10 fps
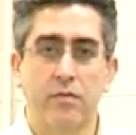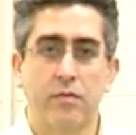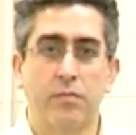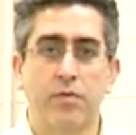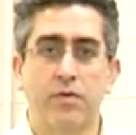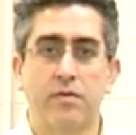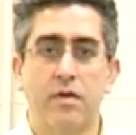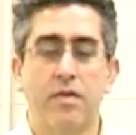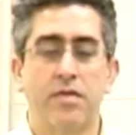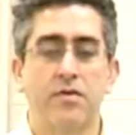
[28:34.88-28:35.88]
we put
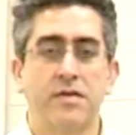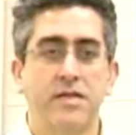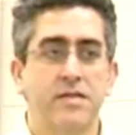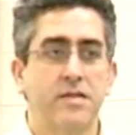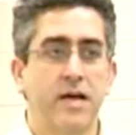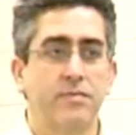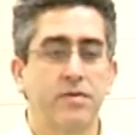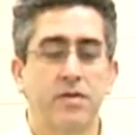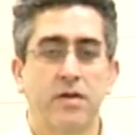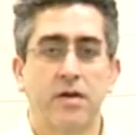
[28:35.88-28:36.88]
13
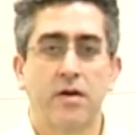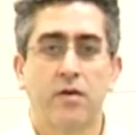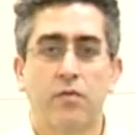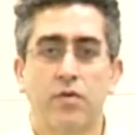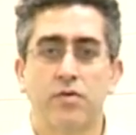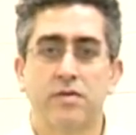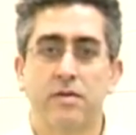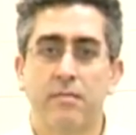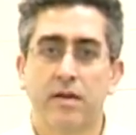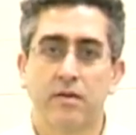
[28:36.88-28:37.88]
steps. We're
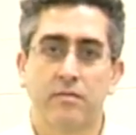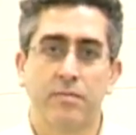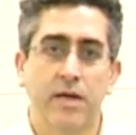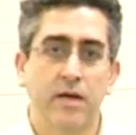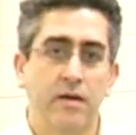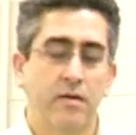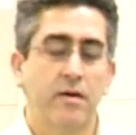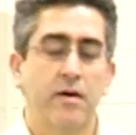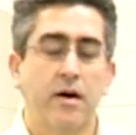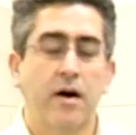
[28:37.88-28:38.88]
using method B,
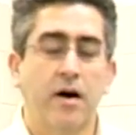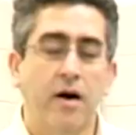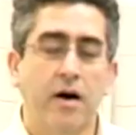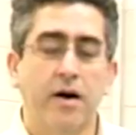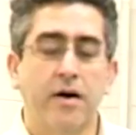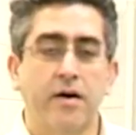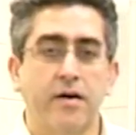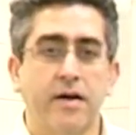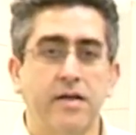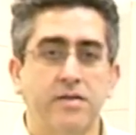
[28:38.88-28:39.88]

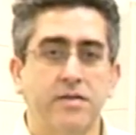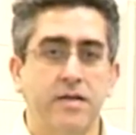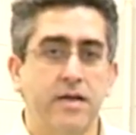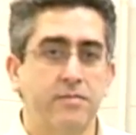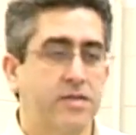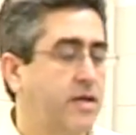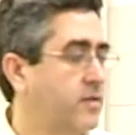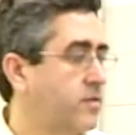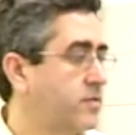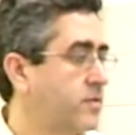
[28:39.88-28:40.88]
ASTM
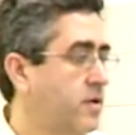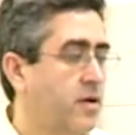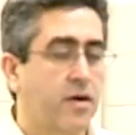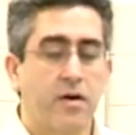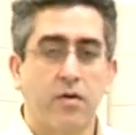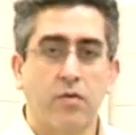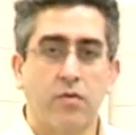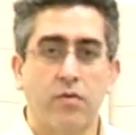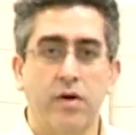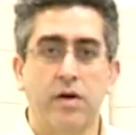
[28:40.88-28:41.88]
standard,
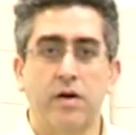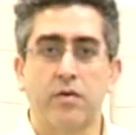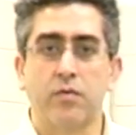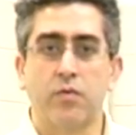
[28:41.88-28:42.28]
where